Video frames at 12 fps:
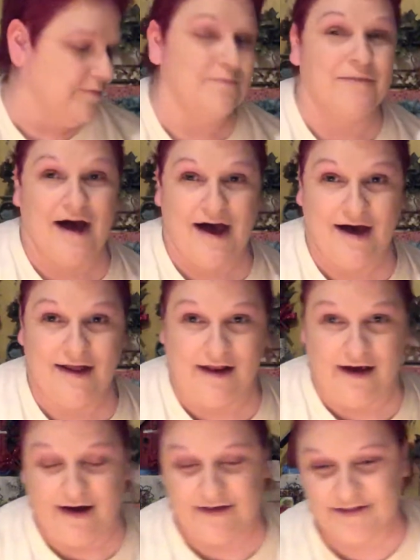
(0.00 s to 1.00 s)
my
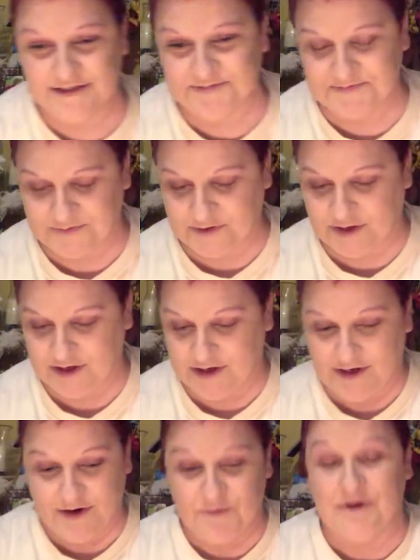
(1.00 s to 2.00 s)
highlights,
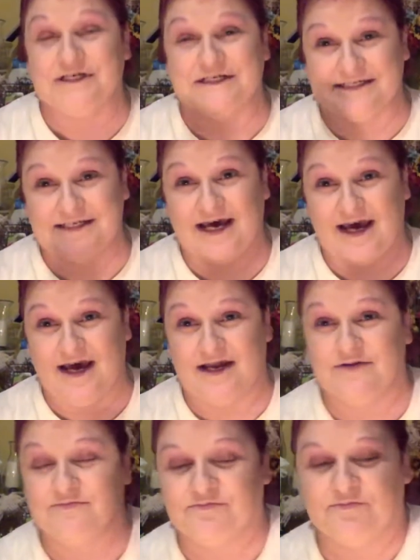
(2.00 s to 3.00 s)
which is sad,
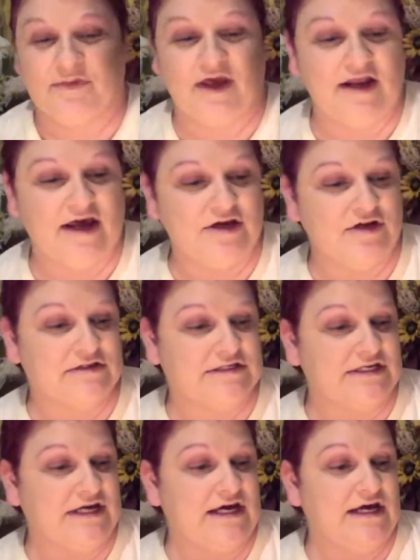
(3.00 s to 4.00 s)
and I use
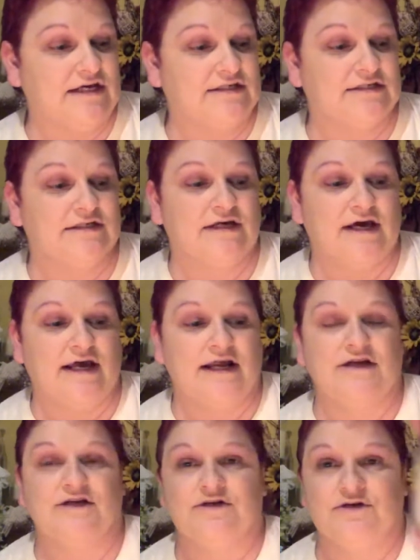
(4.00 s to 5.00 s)
NYX, and
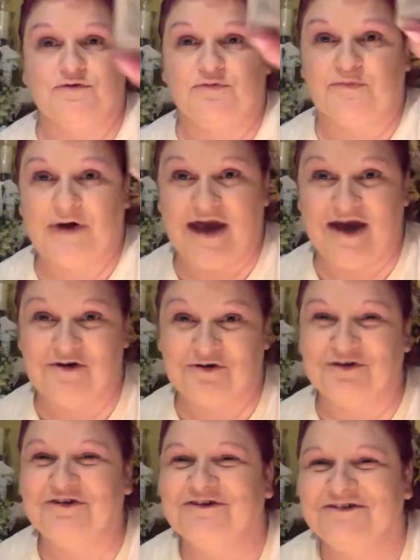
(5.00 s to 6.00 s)
I do pale.